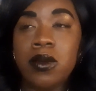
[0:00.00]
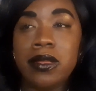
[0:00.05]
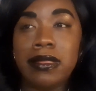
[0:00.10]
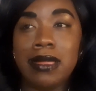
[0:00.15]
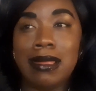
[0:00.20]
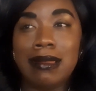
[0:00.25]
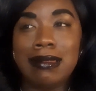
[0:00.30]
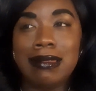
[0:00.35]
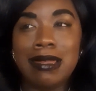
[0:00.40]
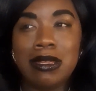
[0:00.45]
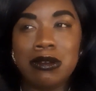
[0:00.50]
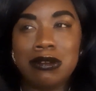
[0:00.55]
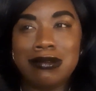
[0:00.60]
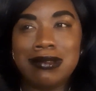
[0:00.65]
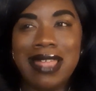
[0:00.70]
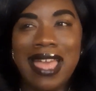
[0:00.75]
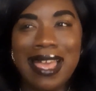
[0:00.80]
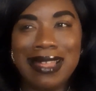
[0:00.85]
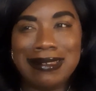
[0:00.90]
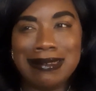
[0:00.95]
with a little
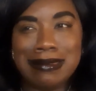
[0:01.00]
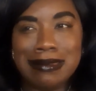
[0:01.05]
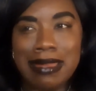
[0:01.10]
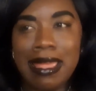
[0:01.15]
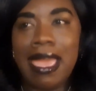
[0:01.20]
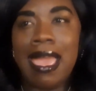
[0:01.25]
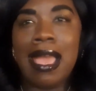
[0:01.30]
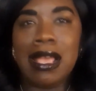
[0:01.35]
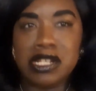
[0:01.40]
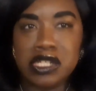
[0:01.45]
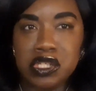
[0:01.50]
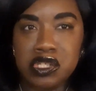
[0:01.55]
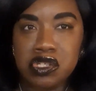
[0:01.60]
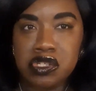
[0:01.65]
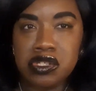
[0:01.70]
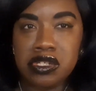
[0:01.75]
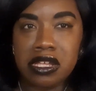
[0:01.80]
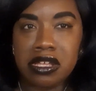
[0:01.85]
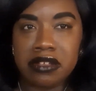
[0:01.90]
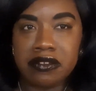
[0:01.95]
a
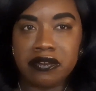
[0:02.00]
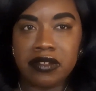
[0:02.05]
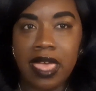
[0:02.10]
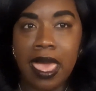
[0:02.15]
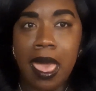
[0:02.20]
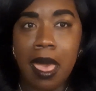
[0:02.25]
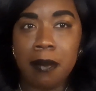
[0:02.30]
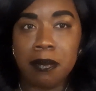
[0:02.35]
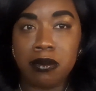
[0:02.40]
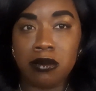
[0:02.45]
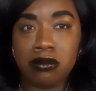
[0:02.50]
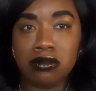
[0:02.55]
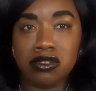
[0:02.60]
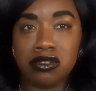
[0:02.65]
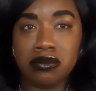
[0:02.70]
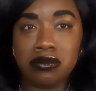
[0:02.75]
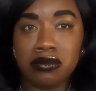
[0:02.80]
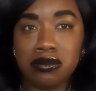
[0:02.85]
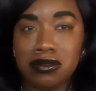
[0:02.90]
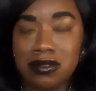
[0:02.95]
dash of apple
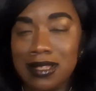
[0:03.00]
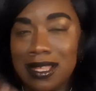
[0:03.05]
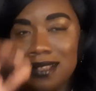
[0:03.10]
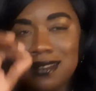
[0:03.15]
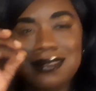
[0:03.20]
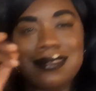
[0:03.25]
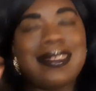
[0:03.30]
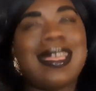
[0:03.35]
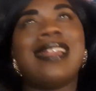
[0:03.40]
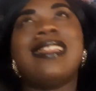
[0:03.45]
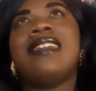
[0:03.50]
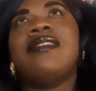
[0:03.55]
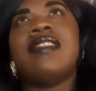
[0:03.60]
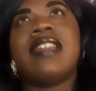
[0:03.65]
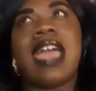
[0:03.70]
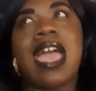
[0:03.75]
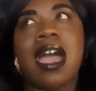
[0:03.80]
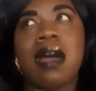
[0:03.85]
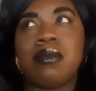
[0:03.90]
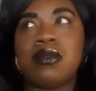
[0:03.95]
juice, like not even
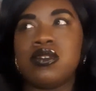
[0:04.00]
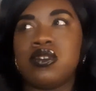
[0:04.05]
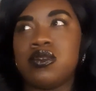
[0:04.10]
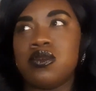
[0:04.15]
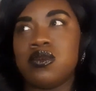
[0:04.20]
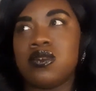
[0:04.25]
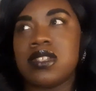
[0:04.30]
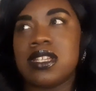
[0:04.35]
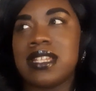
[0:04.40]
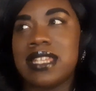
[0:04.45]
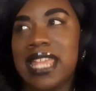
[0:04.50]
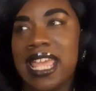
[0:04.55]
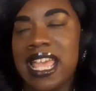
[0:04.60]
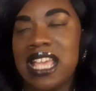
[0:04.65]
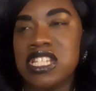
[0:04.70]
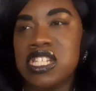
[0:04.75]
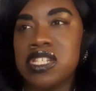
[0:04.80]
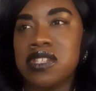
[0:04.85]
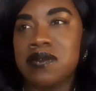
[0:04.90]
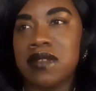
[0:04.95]
apple juice, a
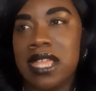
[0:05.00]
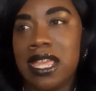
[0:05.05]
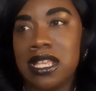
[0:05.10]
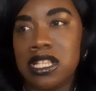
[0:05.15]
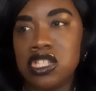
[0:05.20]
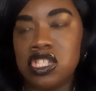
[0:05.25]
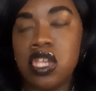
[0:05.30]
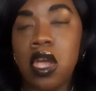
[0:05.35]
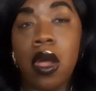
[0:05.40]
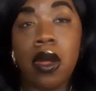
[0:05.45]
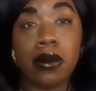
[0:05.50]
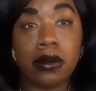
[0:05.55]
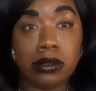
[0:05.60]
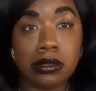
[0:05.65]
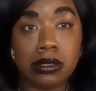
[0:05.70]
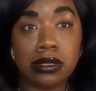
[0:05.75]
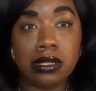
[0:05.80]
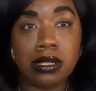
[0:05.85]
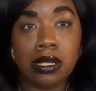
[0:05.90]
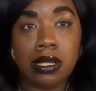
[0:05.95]
dash of like
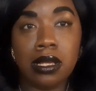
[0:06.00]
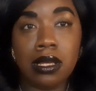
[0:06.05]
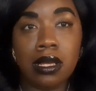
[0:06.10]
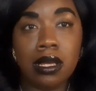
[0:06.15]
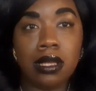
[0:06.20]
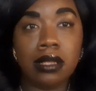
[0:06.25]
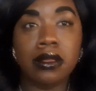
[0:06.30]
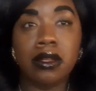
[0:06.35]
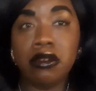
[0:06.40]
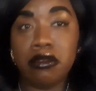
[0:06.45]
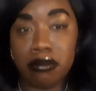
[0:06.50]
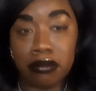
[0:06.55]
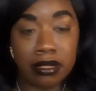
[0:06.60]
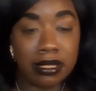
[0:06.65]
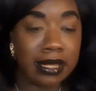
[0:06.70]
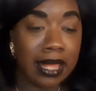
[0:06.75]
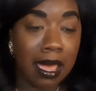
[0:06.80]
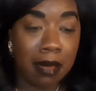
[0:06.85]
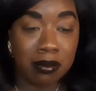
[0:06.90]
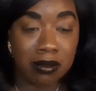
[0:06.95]
tart. The
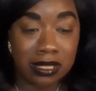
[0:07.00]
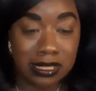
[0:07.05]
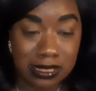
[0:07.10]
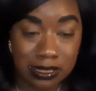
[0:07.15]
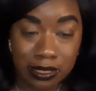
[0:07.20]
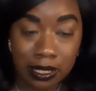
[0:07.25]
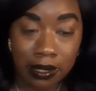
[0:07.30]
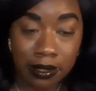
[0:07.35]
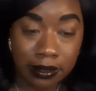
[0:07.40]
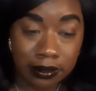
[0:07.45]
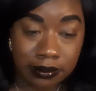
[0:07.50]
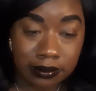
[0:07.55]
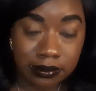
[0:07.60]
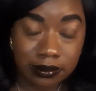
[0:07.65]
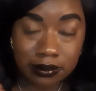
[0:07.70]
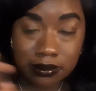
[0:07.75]
green apple is tart.